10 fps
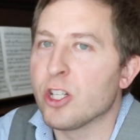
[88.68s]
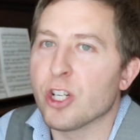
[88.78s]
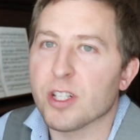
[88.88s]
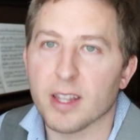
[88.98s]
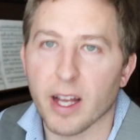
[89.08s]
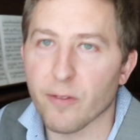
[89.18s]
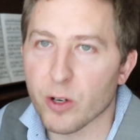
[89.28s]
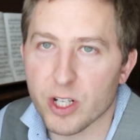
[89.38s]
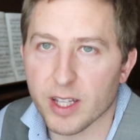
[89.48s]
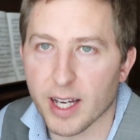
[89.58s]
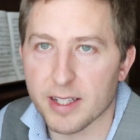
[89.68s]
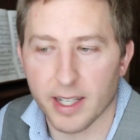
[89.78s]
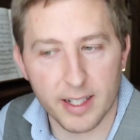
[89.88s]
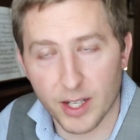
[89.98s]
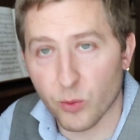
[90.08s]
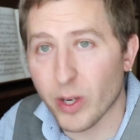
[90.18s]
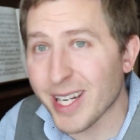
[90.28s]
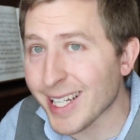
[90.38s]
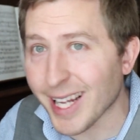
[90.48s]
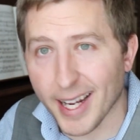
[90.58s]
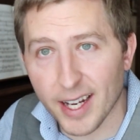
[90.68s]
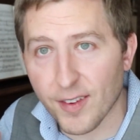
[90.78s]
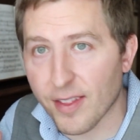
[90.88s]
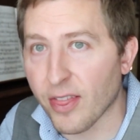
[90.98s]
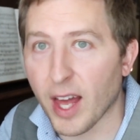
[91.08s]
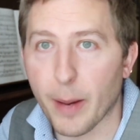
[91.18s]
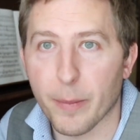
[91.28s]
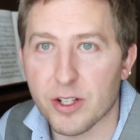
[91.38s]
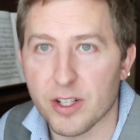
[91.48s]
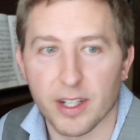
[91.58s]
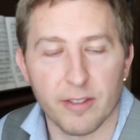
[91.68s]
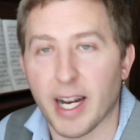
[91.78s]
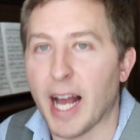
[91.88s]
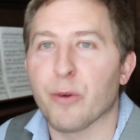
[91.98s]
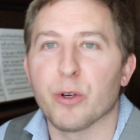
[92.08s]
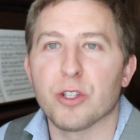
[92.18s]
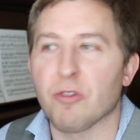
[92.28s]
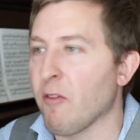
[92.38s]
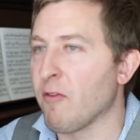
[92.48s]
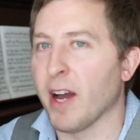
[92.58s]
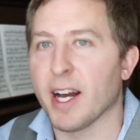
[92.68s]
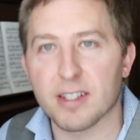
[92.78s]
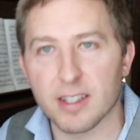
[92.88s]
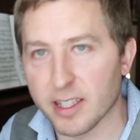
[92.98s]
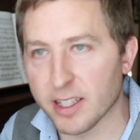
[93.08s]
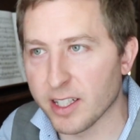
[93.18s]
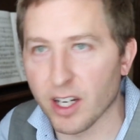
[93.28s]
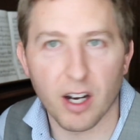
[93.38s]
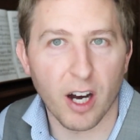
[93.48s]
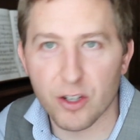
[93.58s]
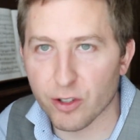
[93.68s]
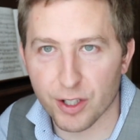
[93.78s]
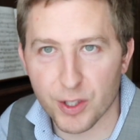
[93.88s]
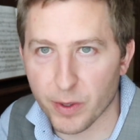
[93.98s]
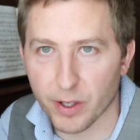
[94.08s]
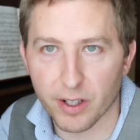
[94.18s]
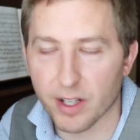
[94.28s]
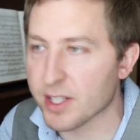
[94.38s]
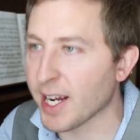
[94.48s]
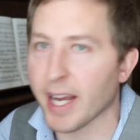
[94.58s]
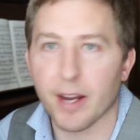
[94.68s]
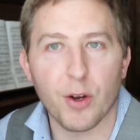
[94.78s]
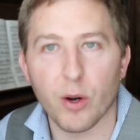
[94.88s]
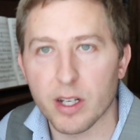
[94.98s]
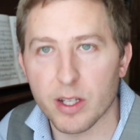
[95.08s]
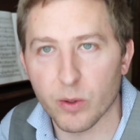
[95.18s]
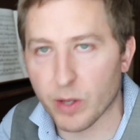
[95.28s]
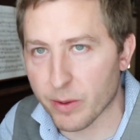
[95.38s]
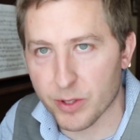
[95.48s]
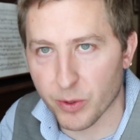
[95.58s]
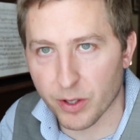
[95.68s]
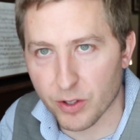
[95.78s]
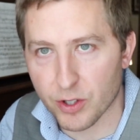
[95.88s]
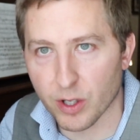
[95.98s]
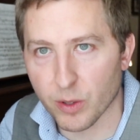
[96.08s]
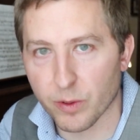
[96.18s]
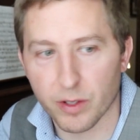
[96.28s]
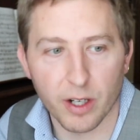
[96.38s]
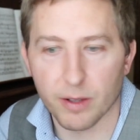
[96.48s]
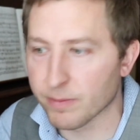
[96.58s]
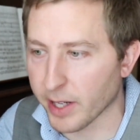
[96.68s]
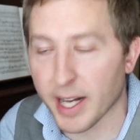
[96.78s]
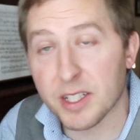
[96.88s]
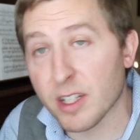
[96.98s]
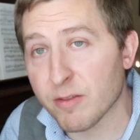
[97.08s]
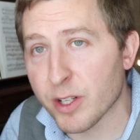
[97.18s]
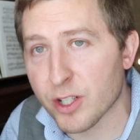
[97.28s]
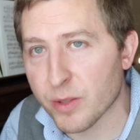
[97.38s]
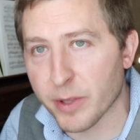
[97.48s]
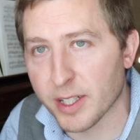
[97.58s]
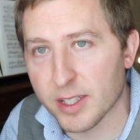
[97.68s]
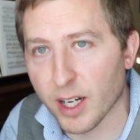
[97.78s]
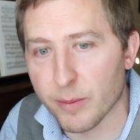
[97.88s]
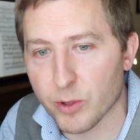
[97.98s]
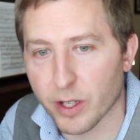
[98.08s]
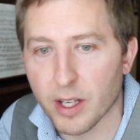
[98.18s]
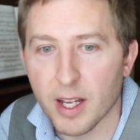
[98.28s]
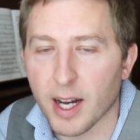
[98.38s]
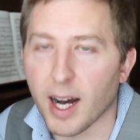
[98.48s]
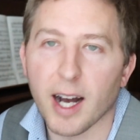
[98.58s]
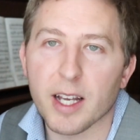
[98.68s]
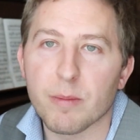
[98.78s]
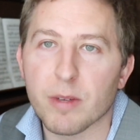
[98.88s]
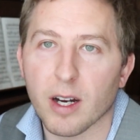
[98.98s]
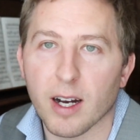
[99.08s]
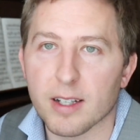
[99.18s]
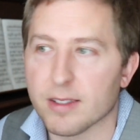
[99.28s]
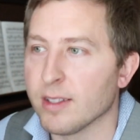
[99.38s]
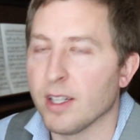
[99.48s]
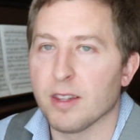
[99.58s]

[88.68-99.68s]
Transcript: just leveraging that data and we didn't have that much data right i was vastly underexperienced i had no idea what i was doing to start with here as i've mentioned many times right i am not